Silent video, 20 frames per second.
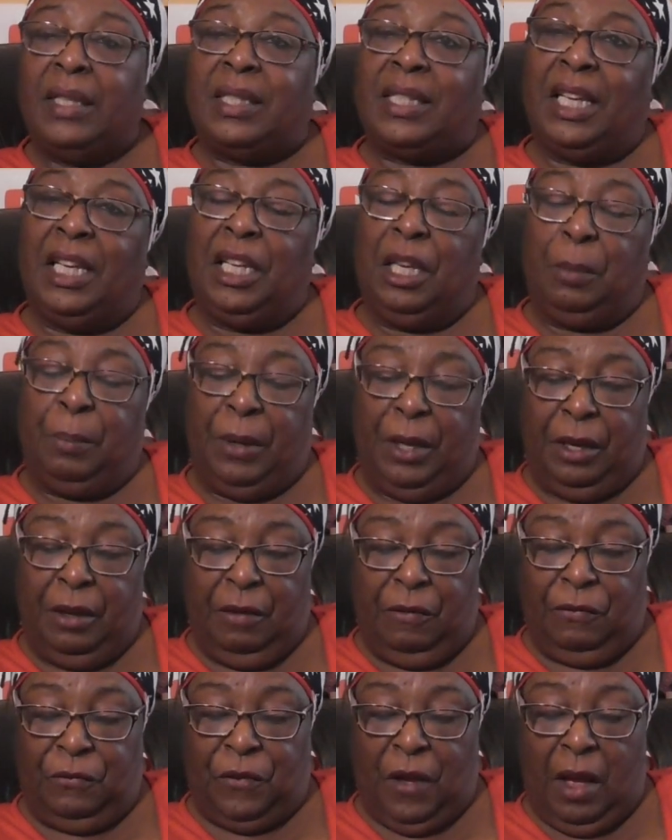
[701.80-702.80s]
teeny bit
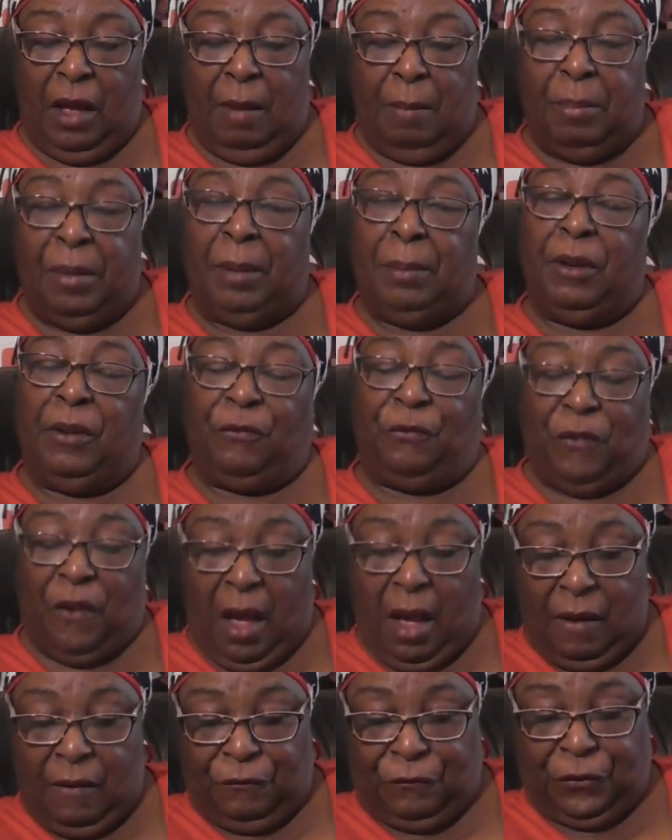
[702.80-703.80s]
of uh, maybe
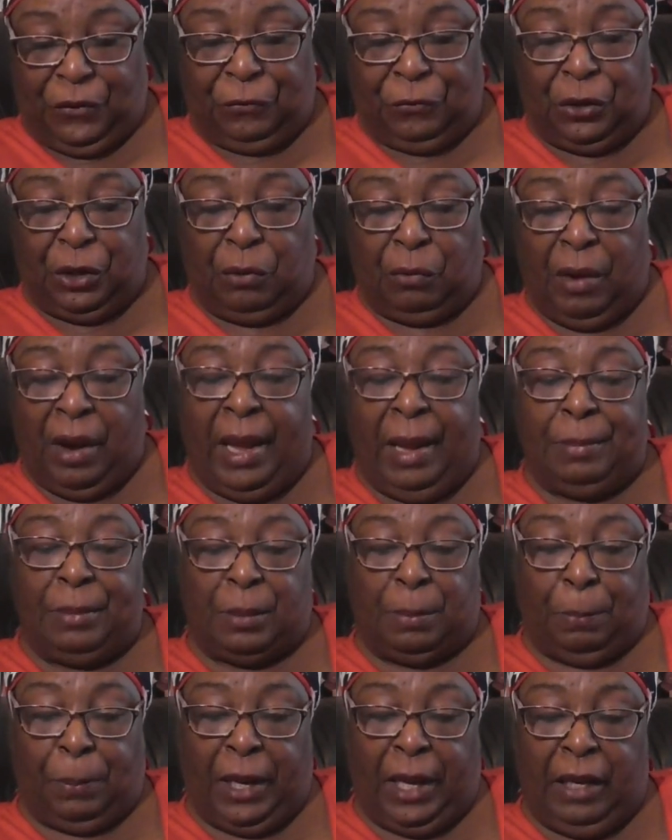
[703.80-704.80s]
uh, 50 grams
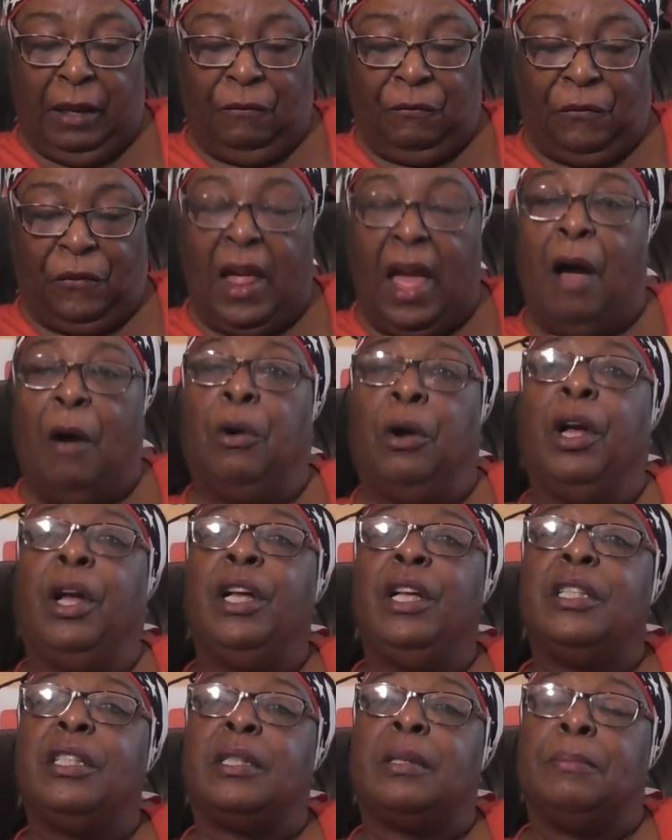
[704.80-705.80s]
of plain flour,
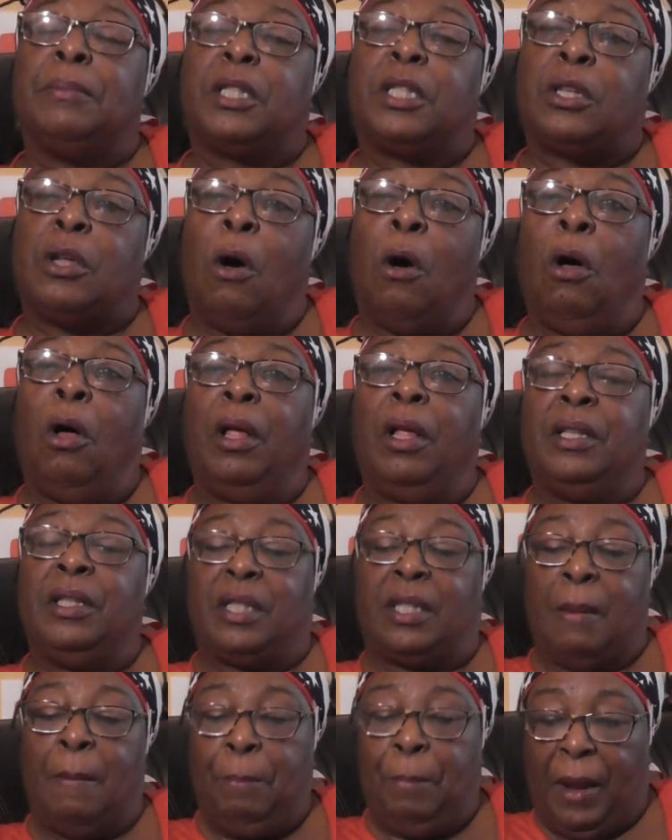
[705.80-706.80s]
some salt, and
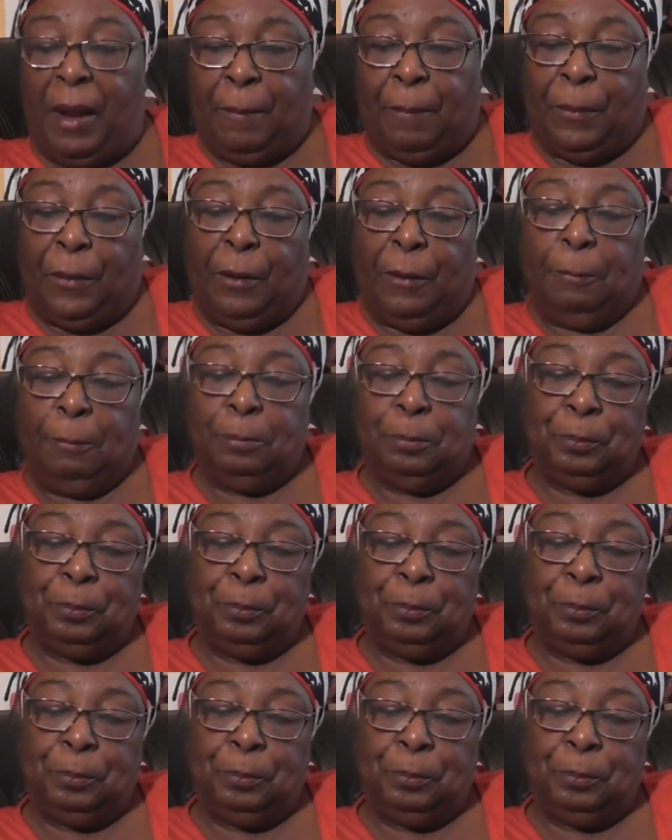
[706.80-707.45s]
some pepper.